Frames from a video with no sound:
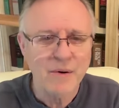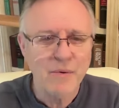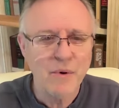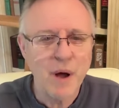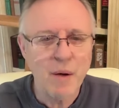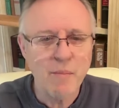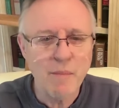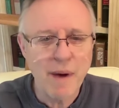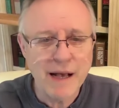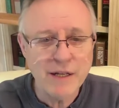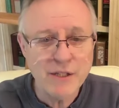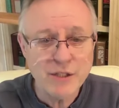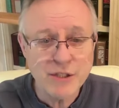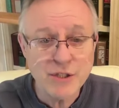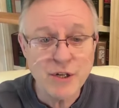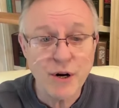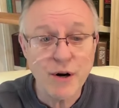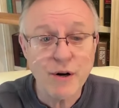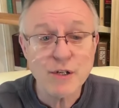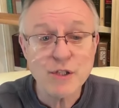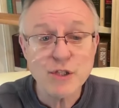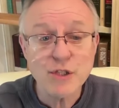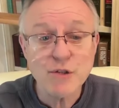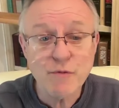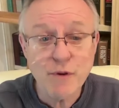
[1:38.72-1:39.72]
Well, my
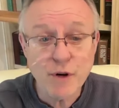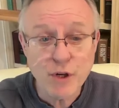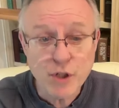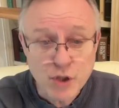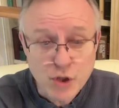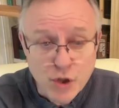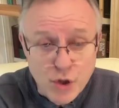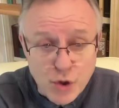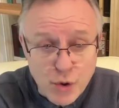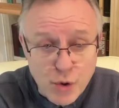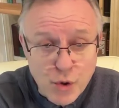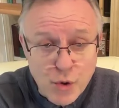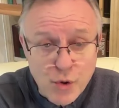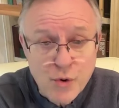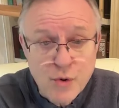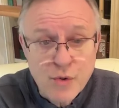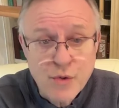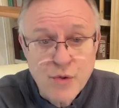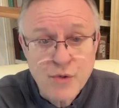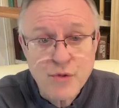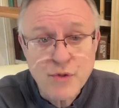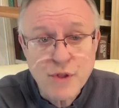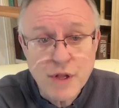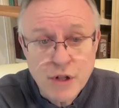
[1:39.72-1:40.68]
search for truth